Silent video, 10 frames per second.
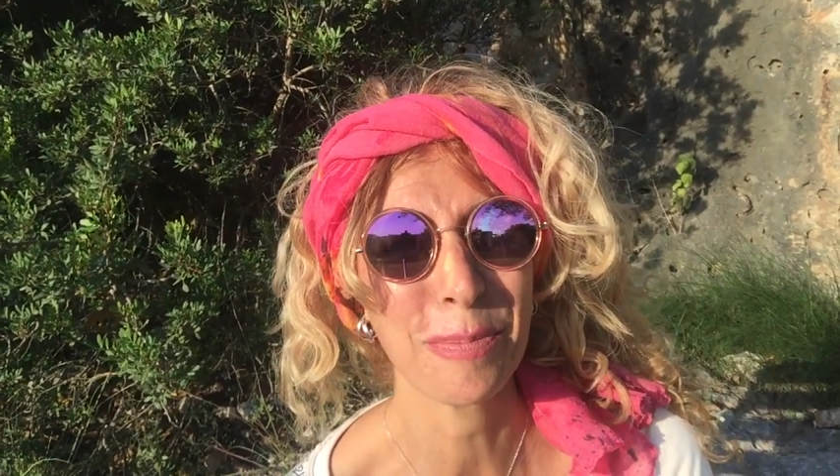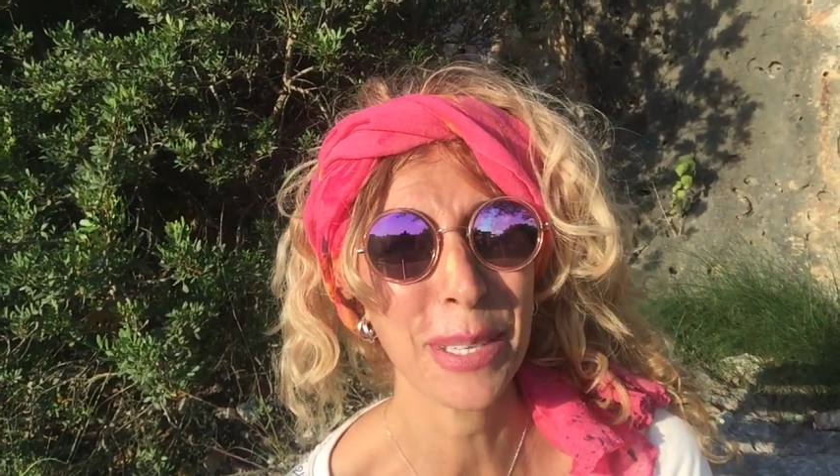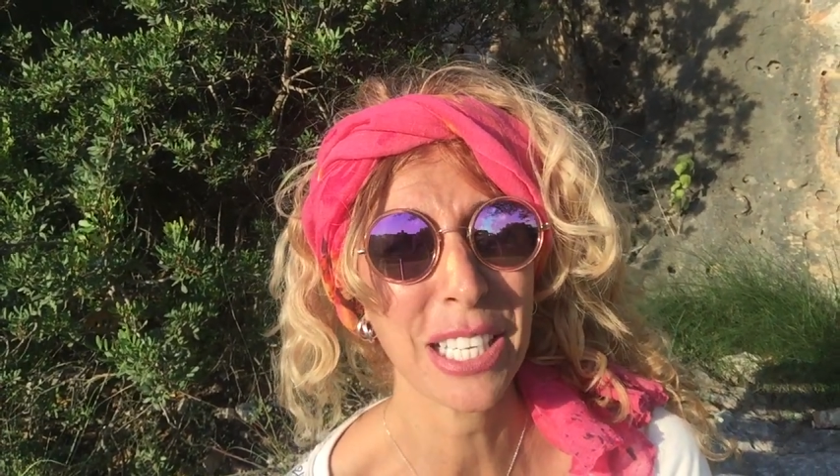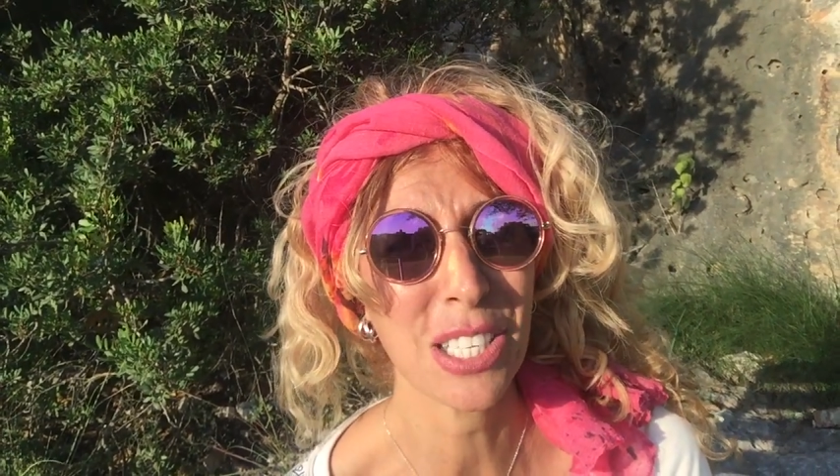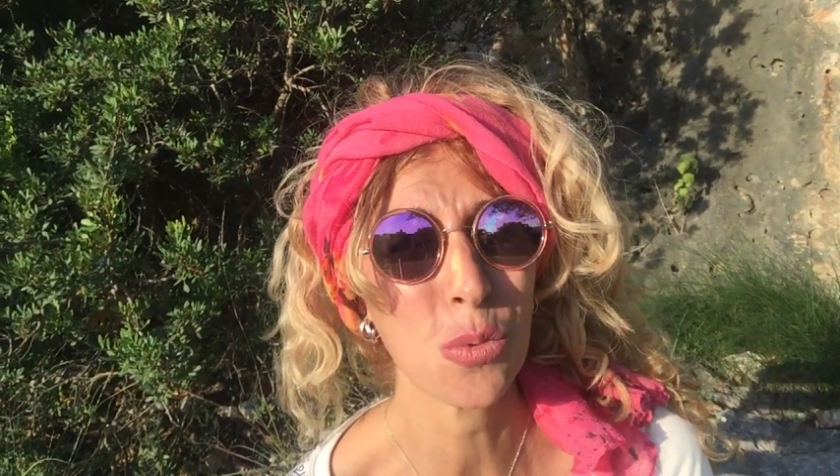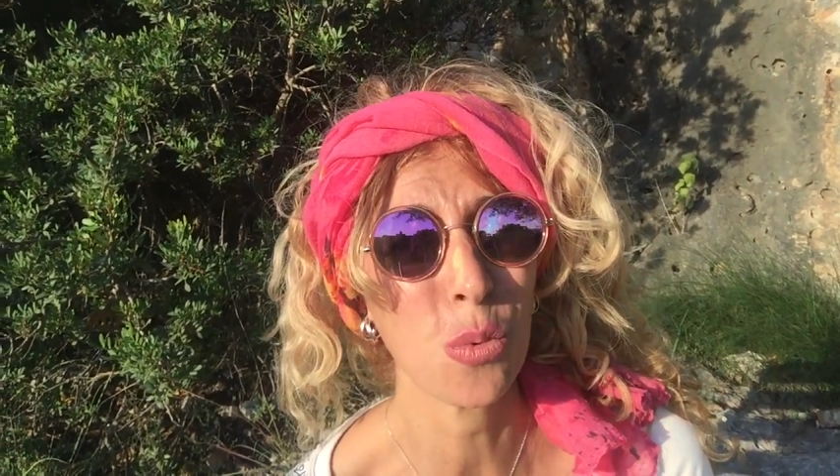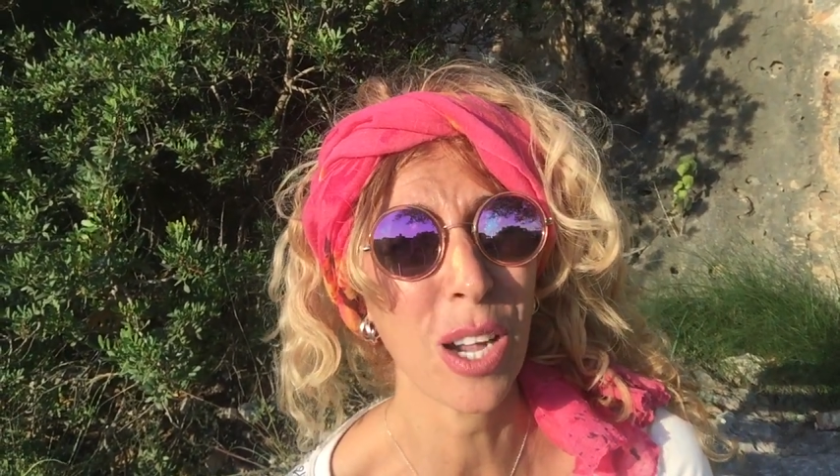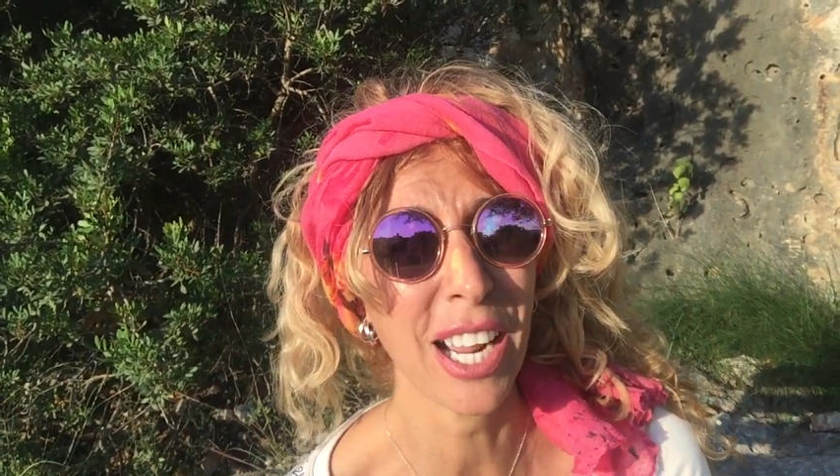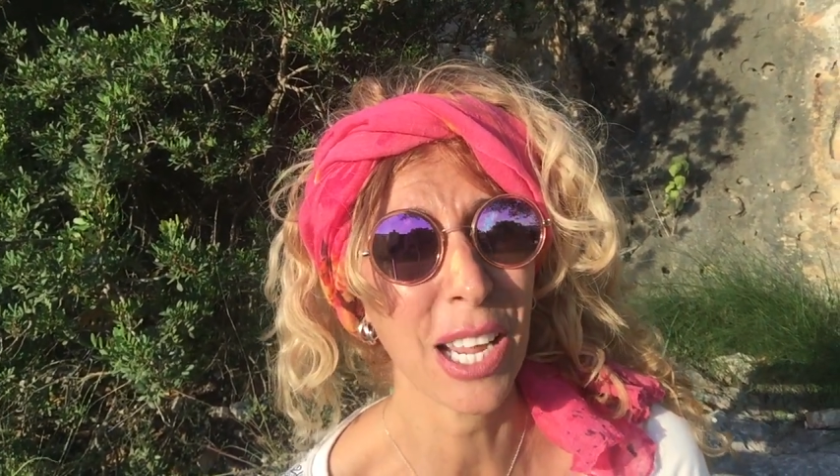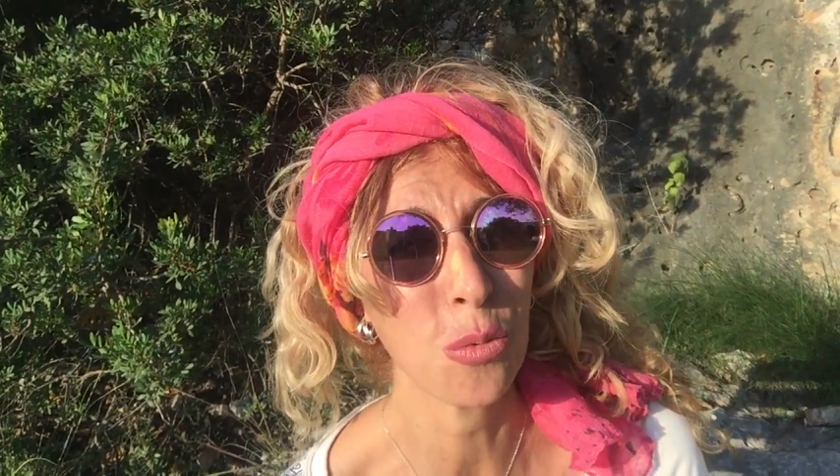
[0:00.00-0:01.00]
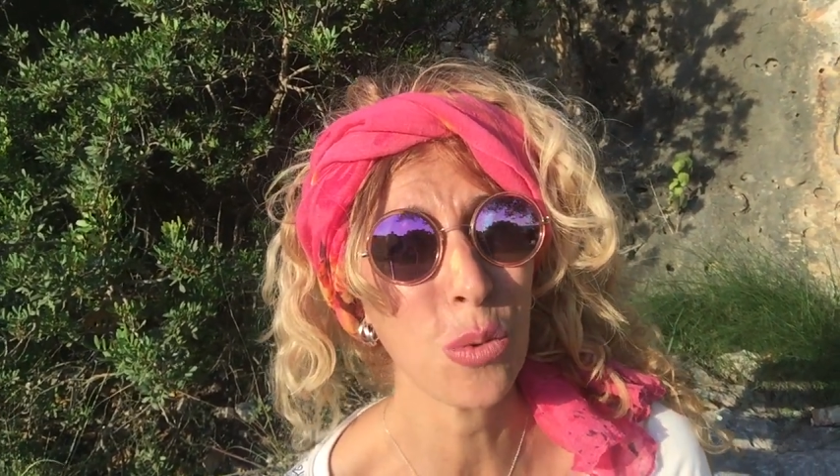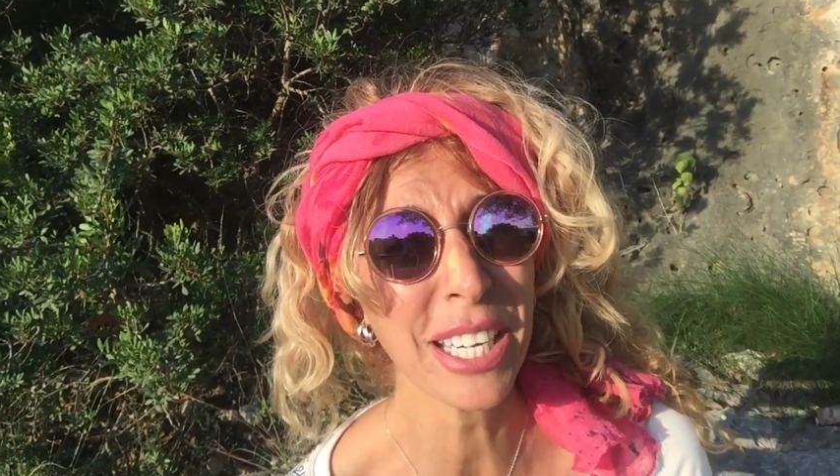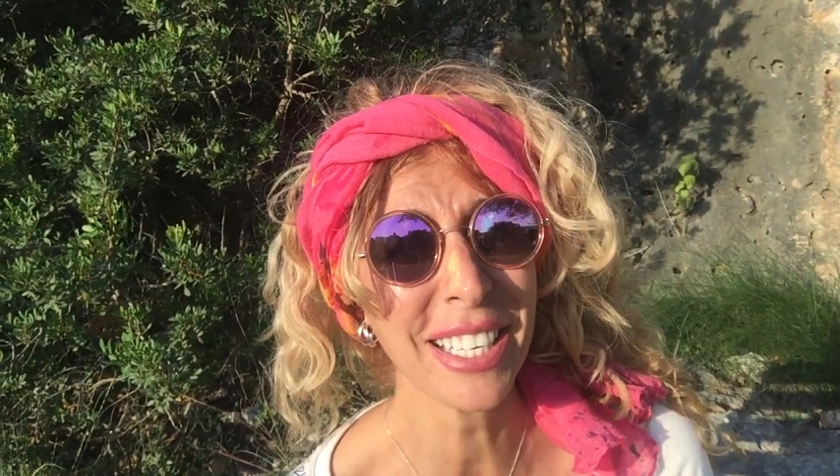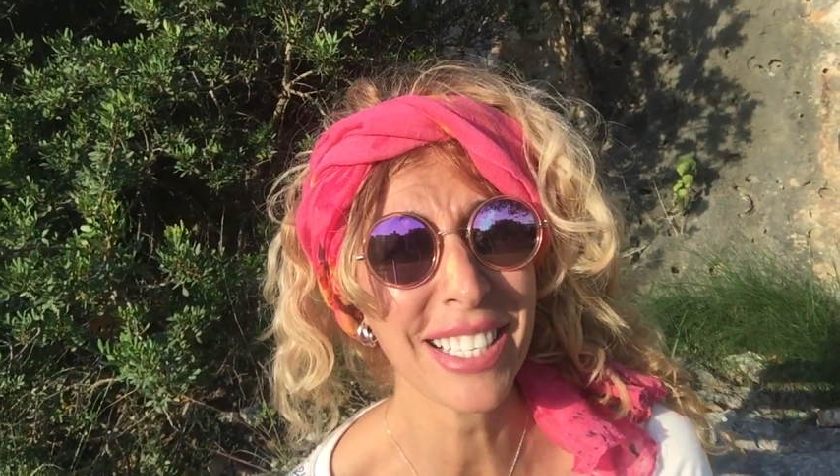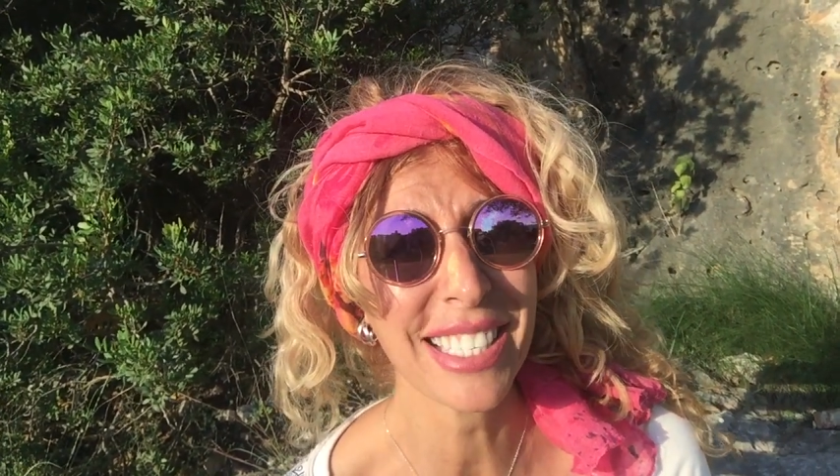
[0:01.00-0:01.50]
because what I
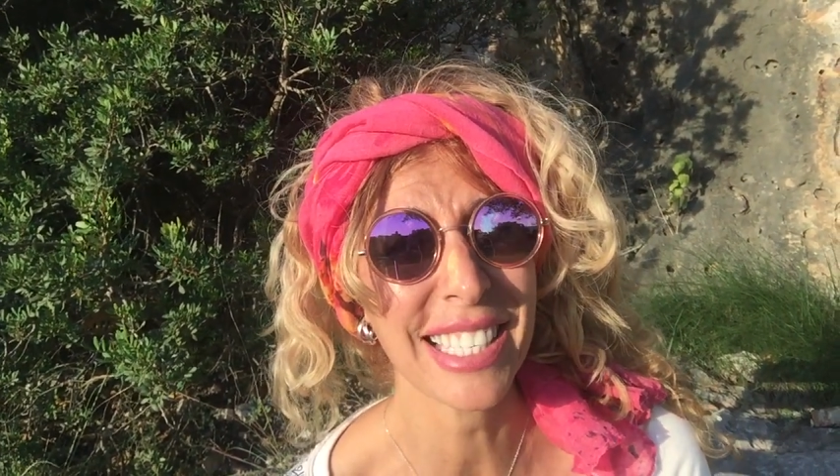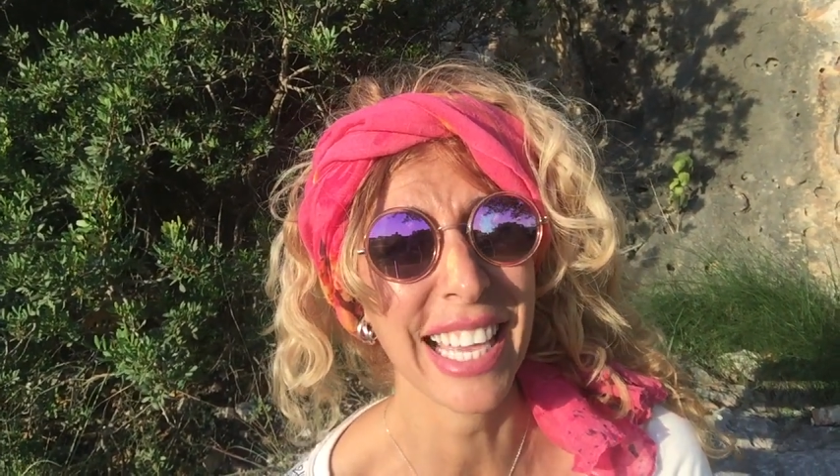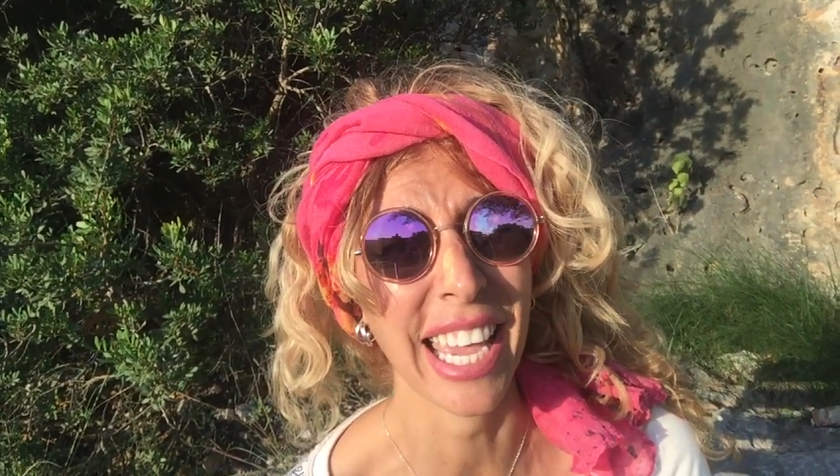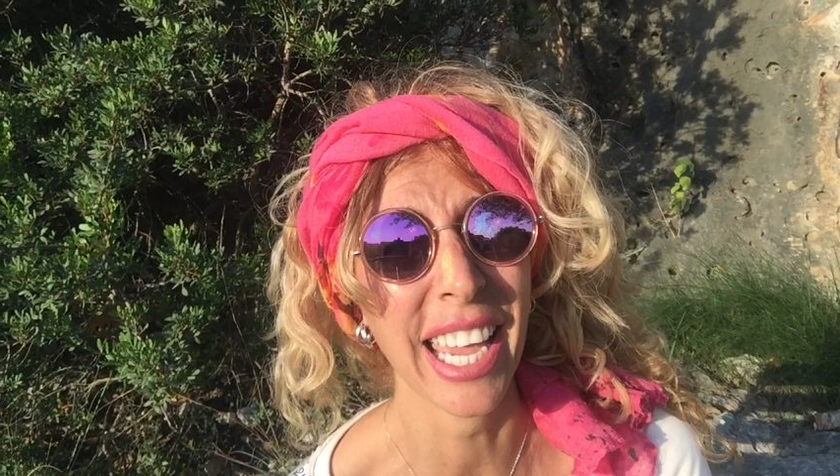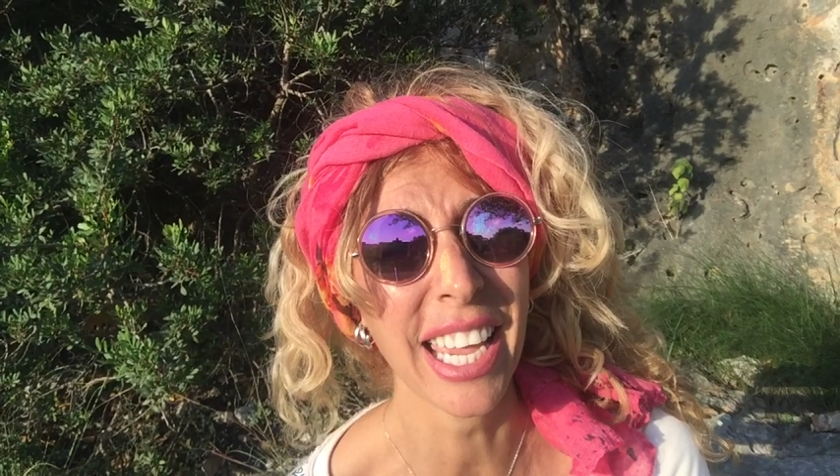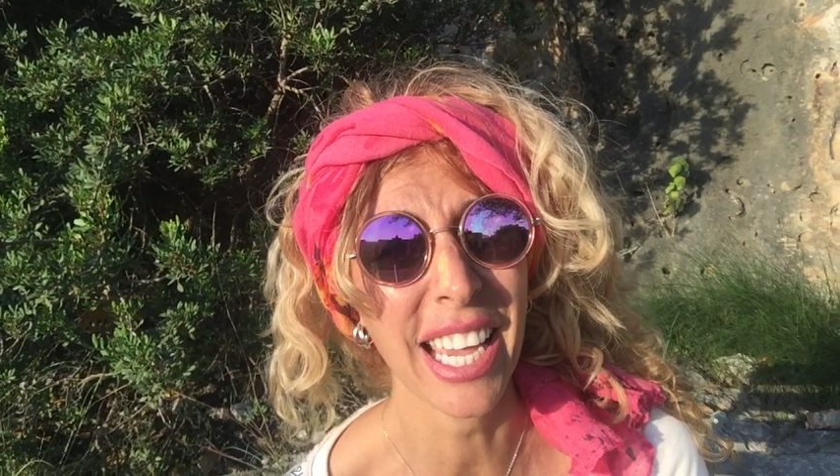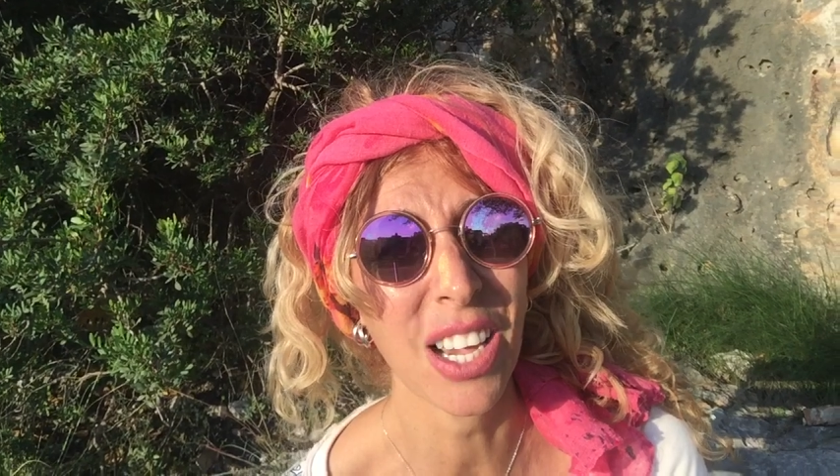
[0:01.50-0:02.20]
witnessed there